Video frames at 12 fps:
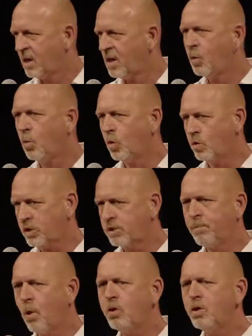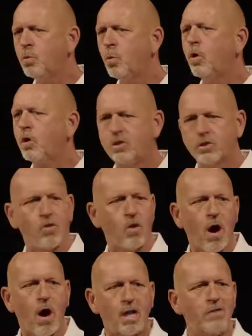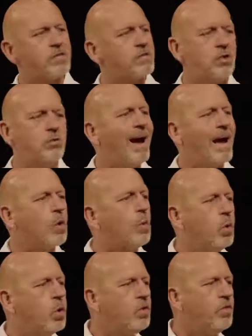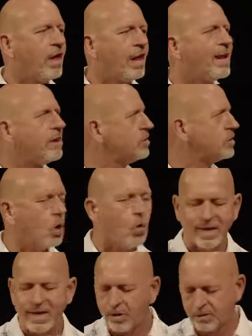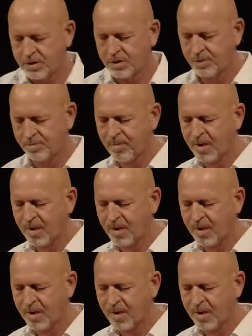The word, spoken word is for all of us, no matter who the letter is going out to.